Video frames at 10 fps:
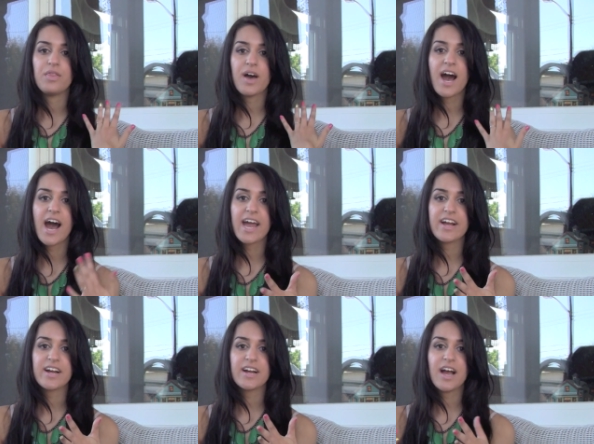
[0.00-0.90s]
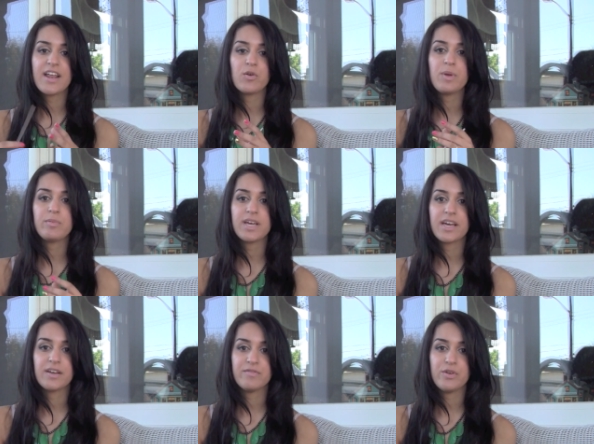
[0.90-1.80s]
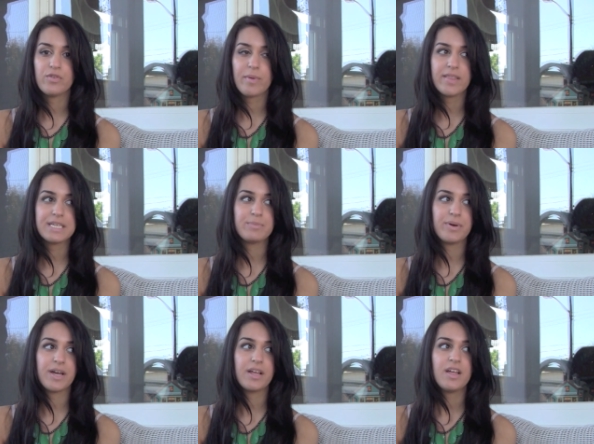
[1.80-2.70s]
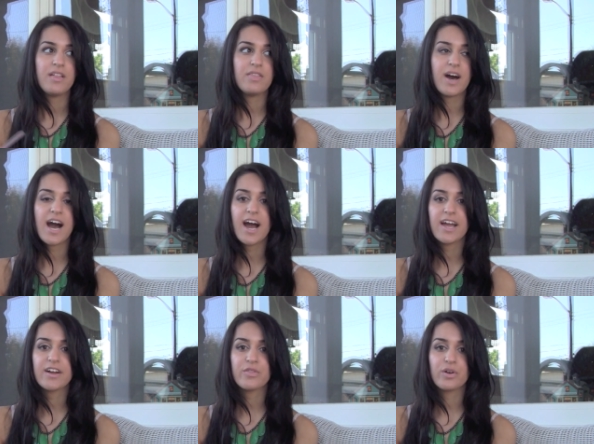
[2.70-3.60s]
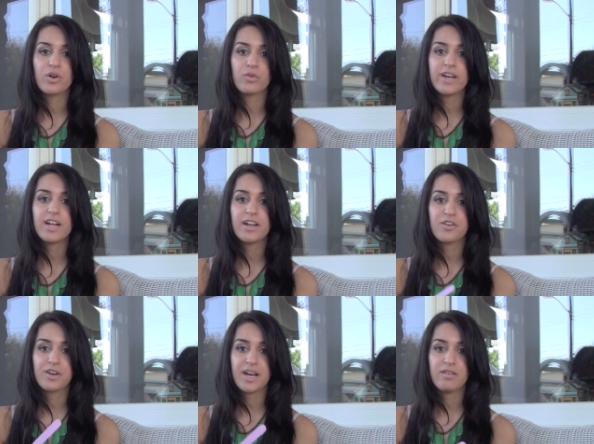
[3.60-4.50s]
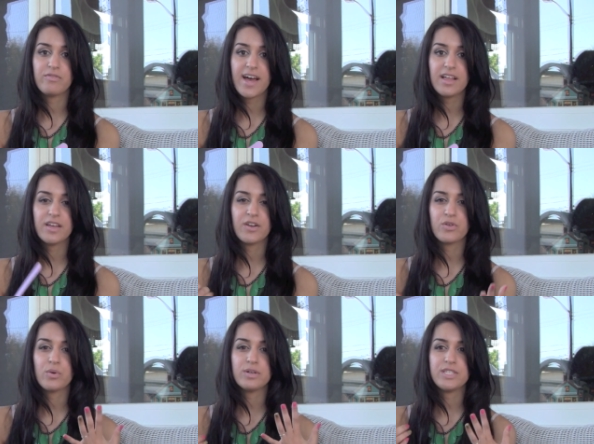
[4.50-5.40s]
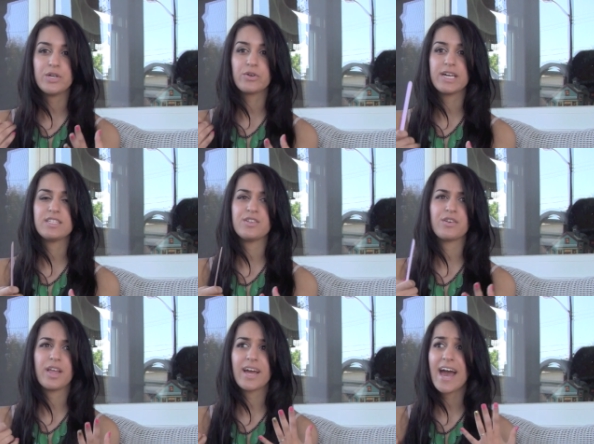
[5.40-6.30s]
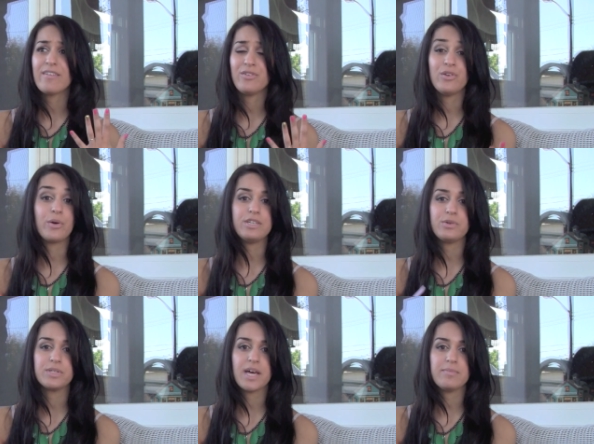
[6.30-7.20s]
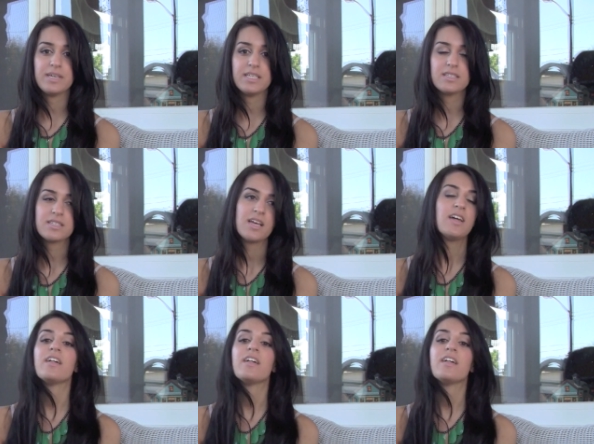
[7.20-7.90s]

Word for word: The higher, I know people get confused by this, but the higher the grit on your nail file, I know you always see grits and you're like, I have no idea what that means.